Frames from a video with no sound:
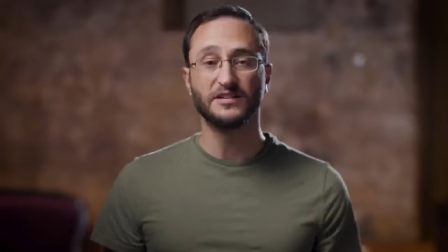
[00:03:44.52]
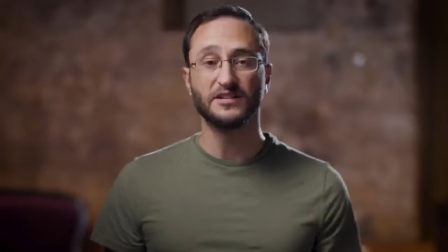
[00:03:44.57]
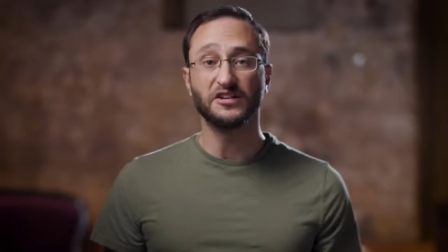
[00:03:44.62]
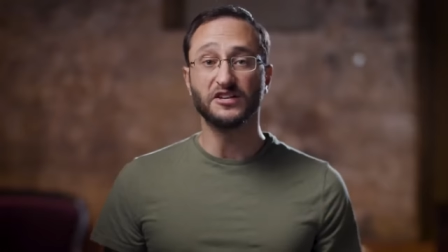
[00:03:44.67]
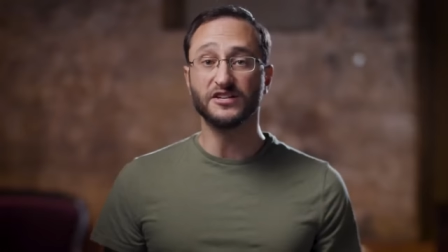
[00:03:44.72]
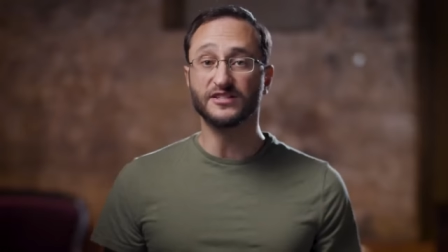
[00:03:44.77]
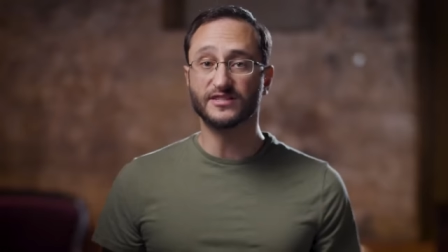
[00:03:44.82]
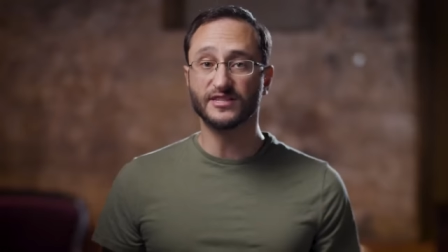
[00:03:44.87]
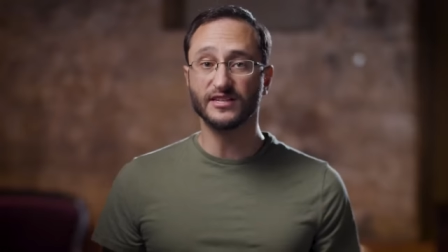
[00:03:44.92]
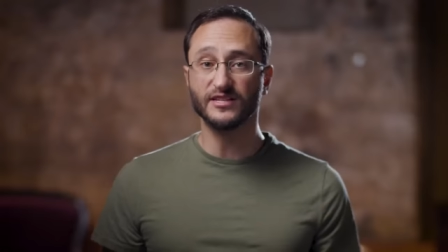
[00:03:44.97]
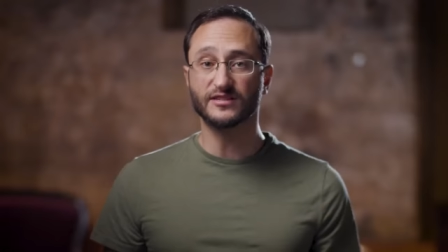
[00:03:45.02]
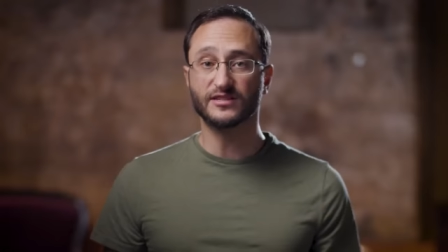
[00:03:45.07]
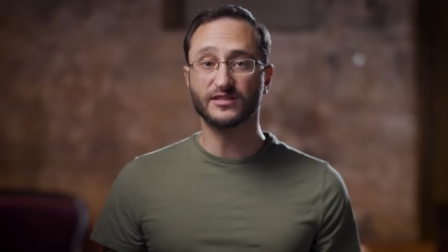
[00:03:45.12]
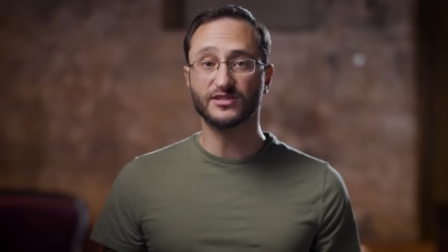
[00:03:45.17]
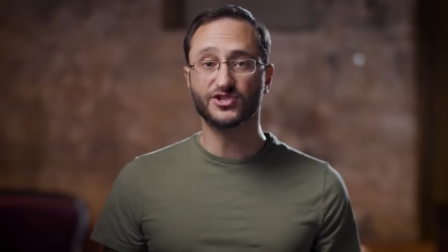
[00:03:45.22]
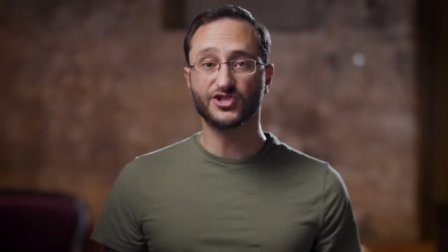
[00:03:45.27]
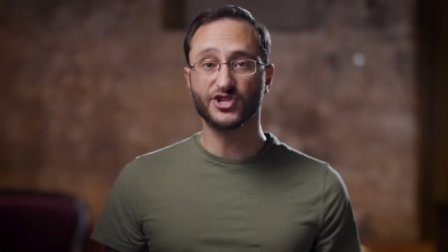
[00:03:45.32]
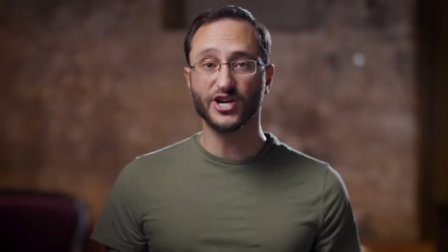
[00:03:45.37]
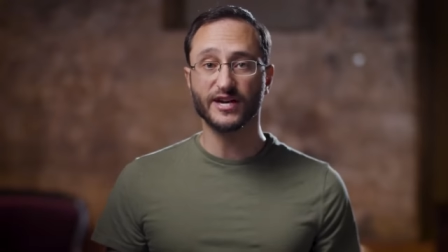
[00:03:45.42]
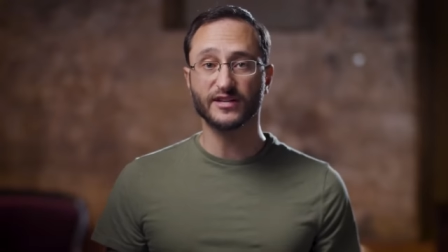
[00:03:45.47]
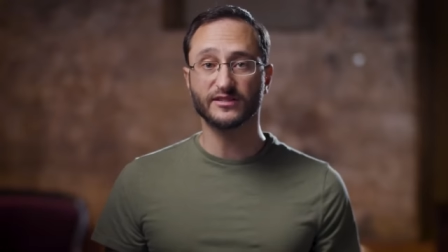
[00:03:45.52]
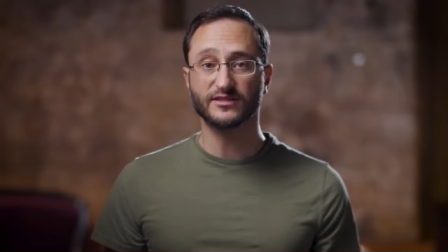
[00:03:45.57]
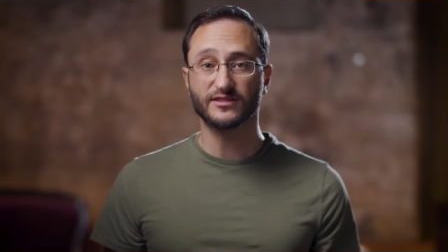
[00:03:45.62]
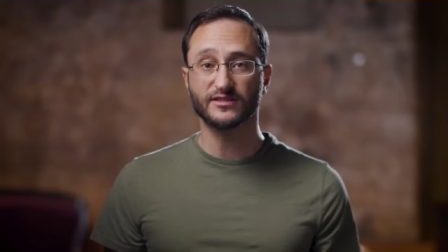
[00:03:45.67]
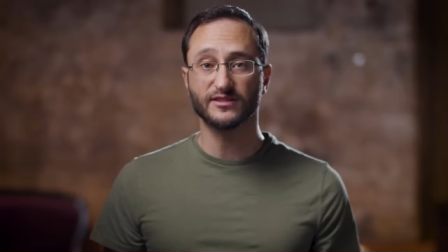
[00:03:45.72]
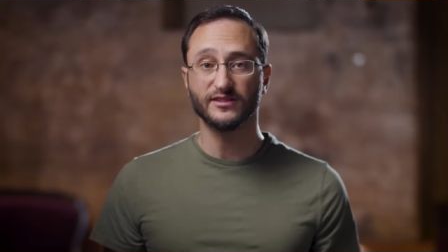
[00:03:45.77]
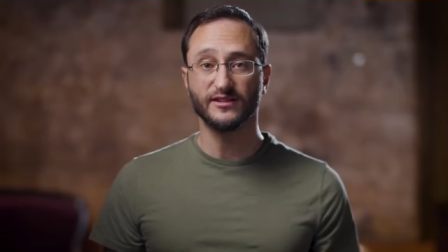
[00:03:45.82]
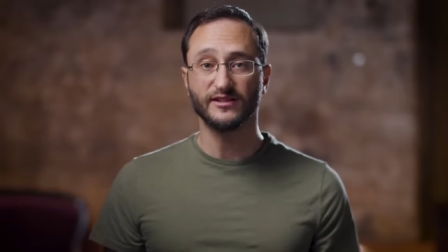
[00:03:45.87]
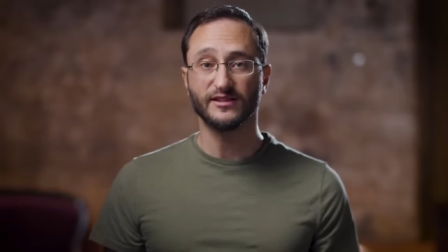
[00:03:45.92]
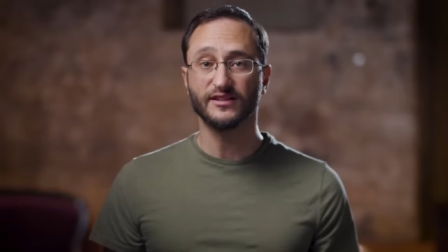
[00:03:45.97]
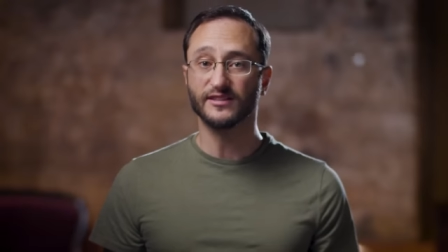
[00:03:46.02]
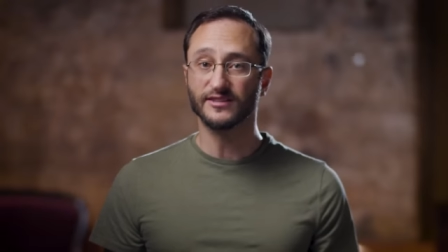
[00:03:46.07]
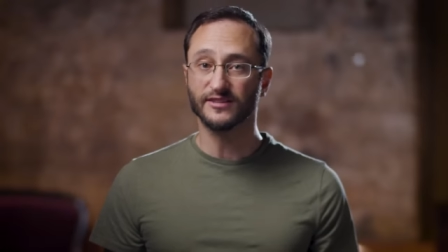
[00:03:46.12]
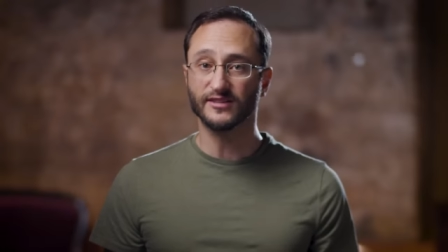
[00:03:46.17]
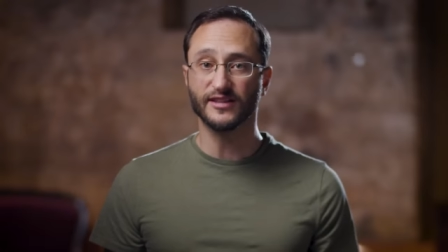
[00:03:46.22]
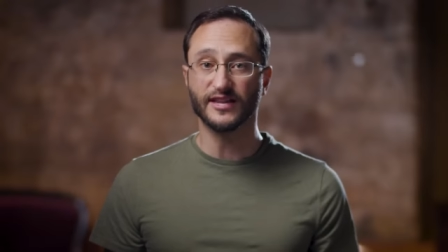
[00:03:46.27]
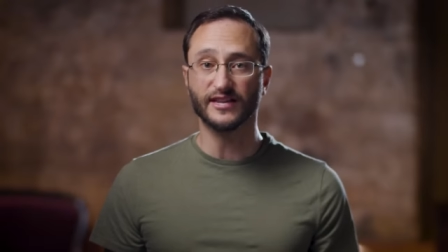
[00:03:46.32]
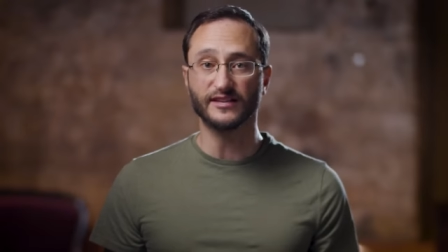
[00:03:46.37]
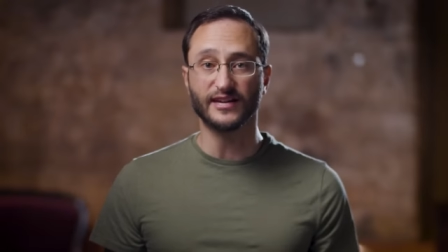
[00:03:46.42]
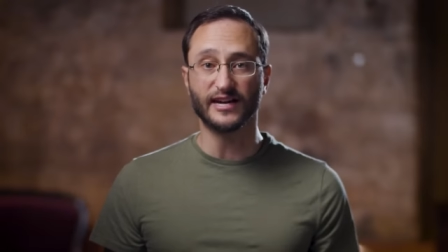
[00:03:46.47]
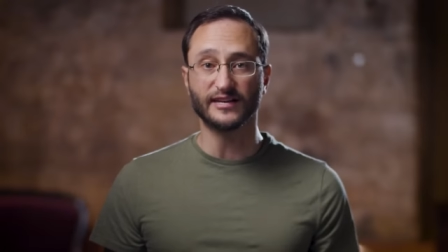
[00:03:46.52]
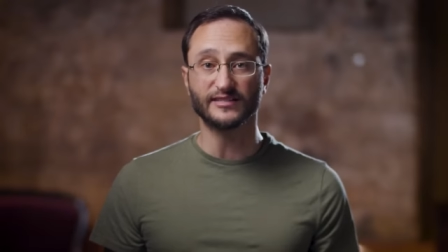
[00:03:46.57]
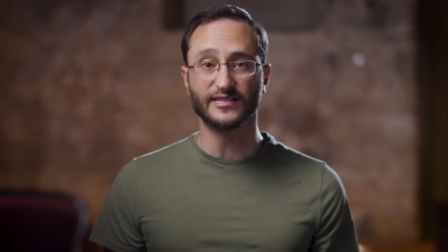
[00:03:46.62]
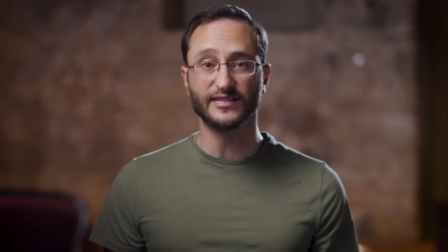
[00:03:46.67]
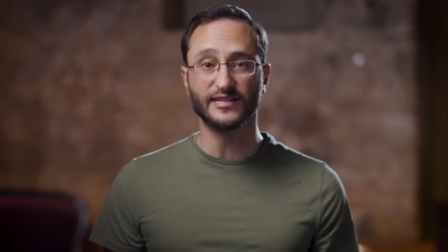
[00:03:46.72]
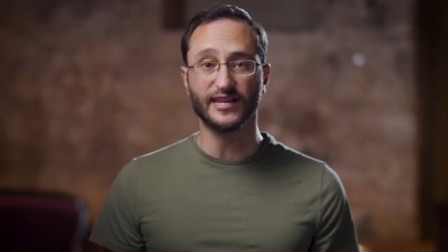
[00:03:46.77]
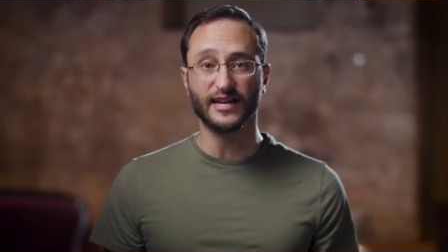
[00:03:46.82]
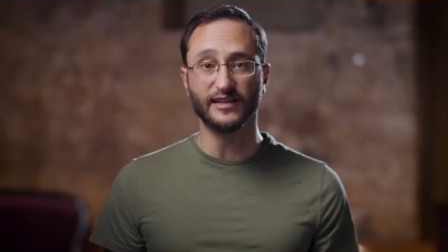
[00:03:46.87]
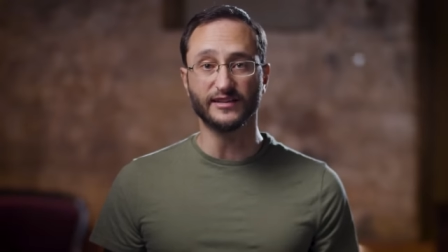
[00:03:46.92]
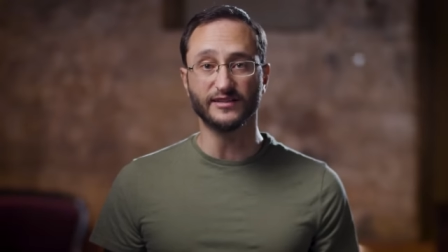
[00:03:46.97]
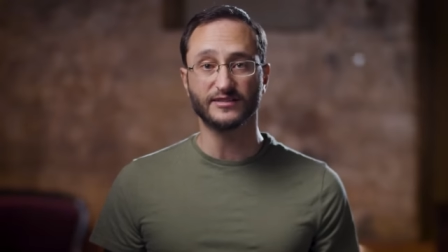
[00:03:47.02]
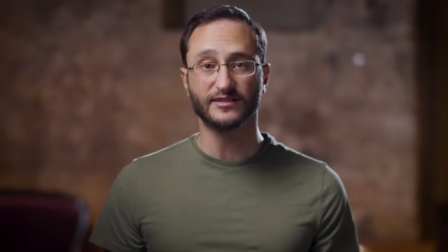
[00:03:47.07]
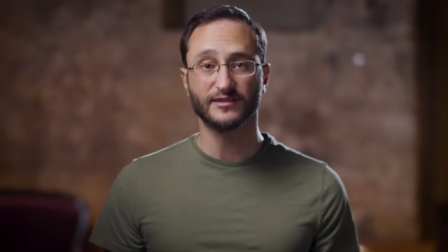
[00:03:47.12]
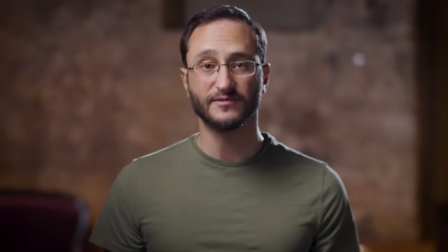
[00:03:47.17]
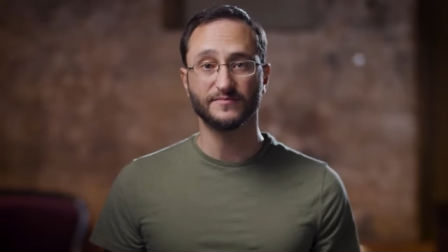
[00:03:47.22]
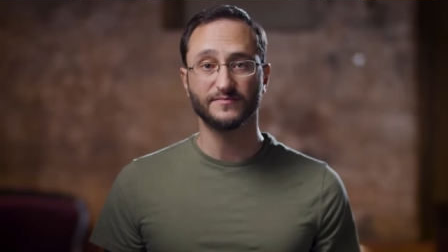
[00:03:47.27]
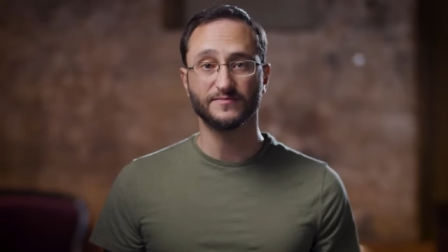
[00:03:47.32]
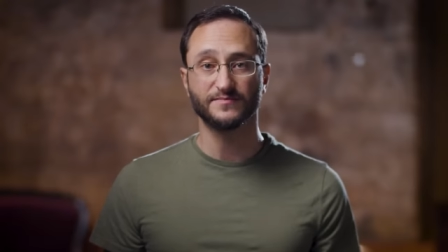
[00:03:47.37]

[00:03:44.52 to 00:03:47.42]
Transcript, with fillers: He seized his chance in the late 1980s.